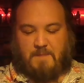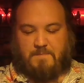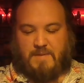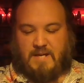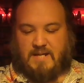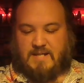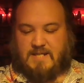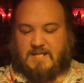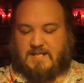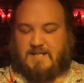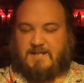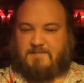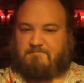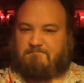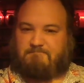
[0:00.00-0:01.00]
but
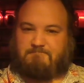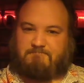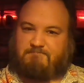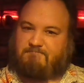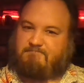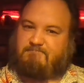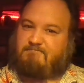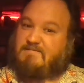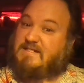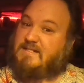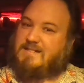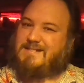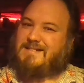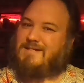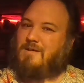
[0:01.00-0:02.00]

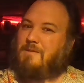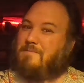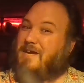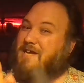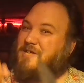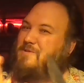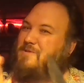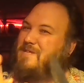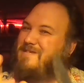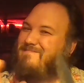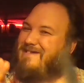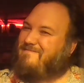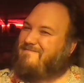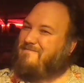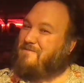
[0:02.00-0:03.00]
so I'm not using
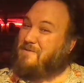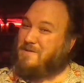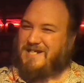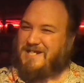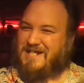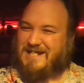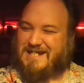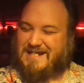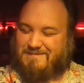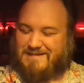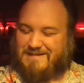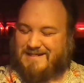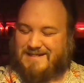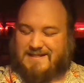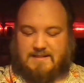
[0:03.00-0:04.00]
my forge yet,
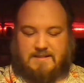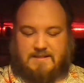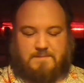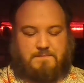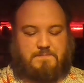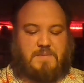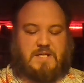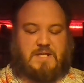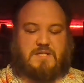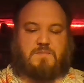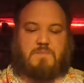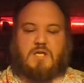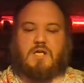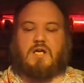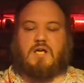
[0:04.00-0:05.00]
which is starting to piss
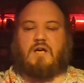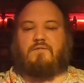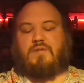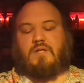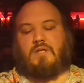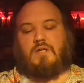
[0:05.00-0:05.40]
me off.